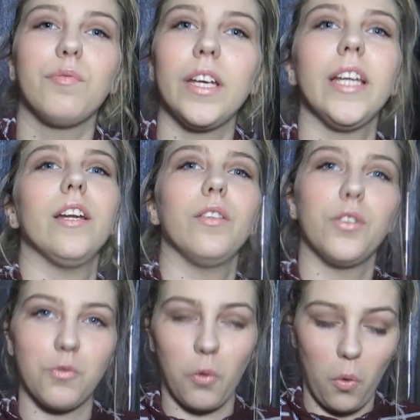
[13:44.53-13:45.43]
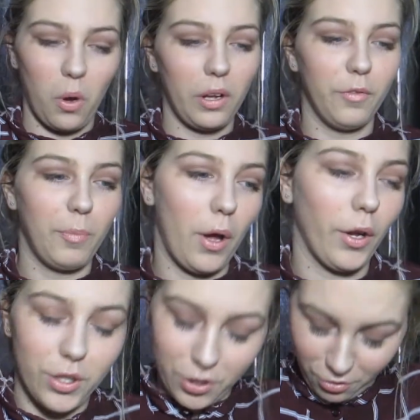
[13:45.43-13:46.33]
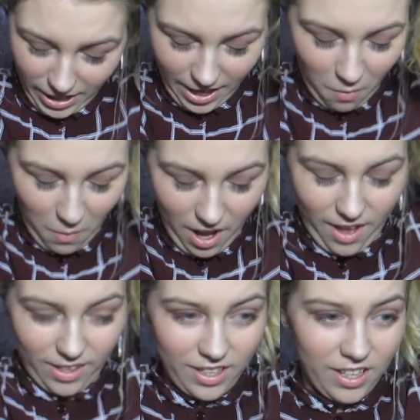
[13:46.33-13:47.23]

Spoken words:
in the drawer of purgatory where